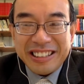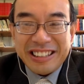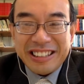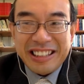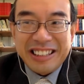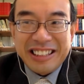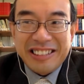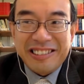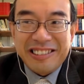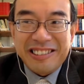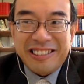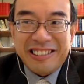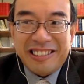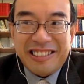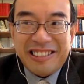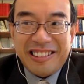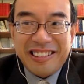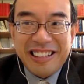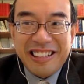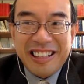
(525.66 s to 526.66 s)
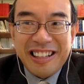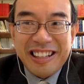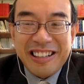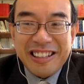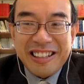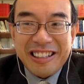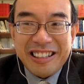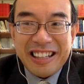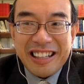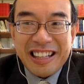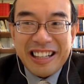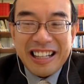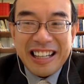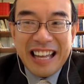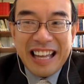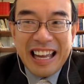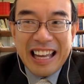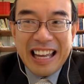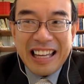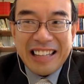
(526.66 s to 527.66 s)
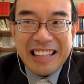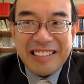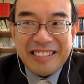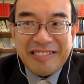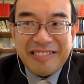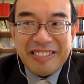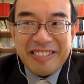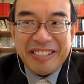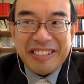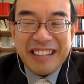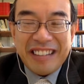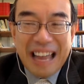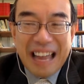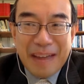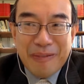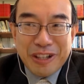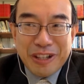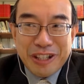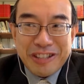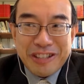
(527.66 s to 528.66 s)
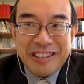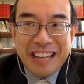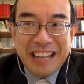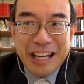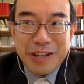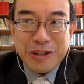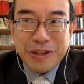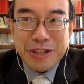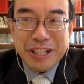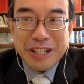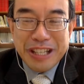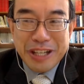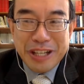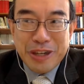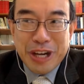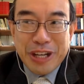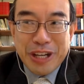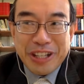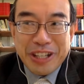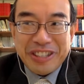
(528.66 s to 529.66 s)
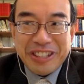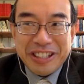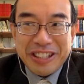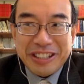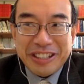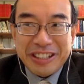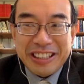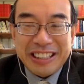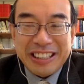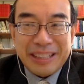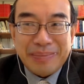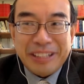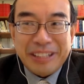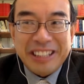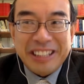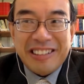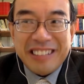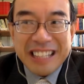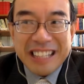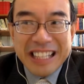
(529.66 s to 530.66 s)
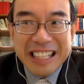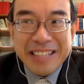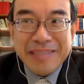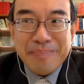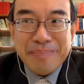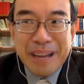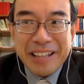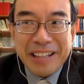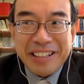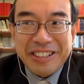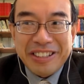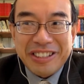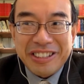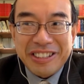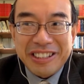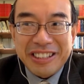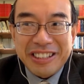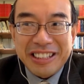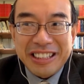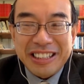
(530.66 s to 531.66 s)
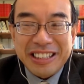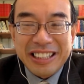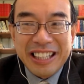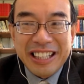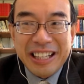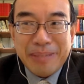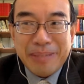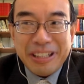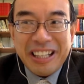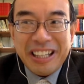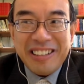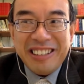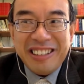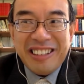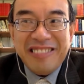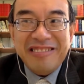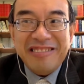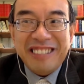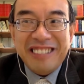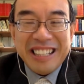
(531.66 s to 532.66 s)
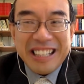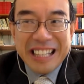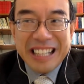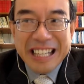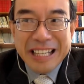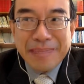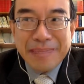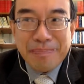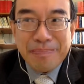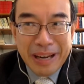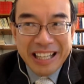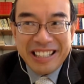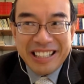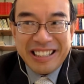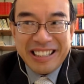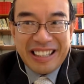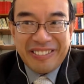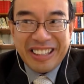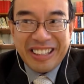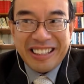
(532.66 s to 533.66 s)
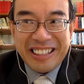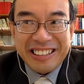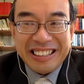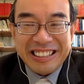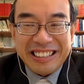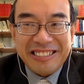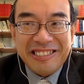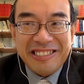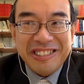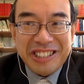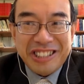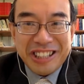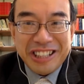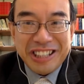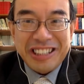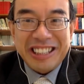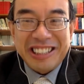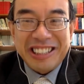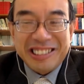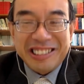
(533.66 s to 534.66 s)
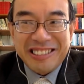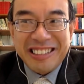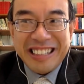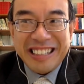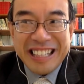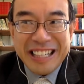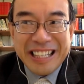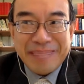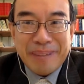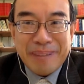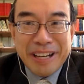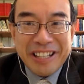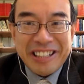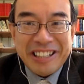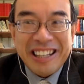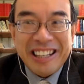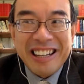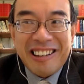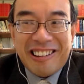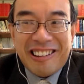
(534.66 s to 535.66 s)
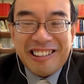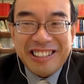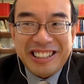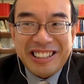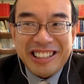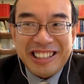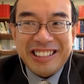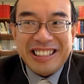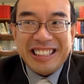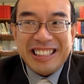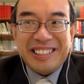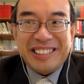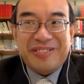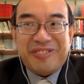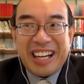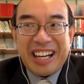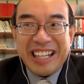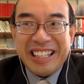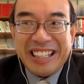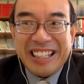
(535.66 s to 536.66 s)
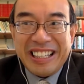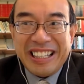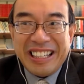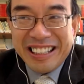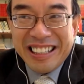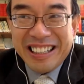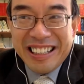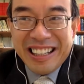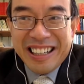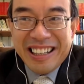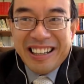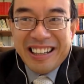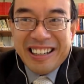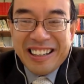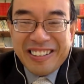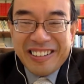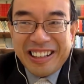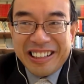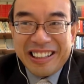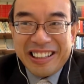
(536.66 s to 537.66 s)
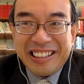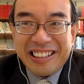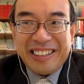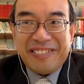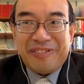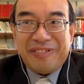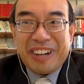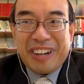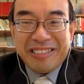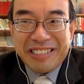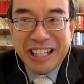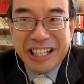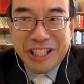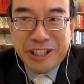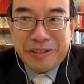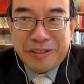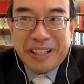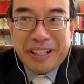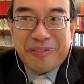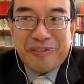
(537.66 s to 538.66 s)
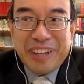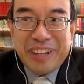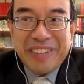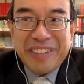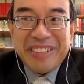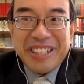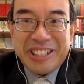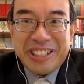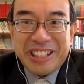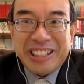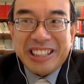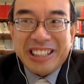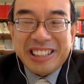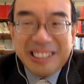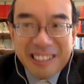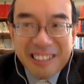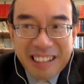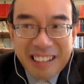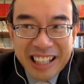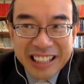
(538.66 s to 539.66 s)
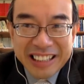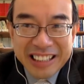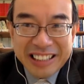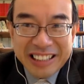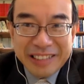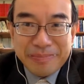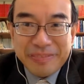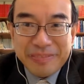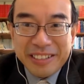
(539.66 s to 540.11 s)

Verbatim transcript: the so-called, what we call African or Asian-initiated churches, sometimes called independent churches, but they're not really independent. I mean, no church is truly independent. All churches find the foundation of their faith in Jesus Christ.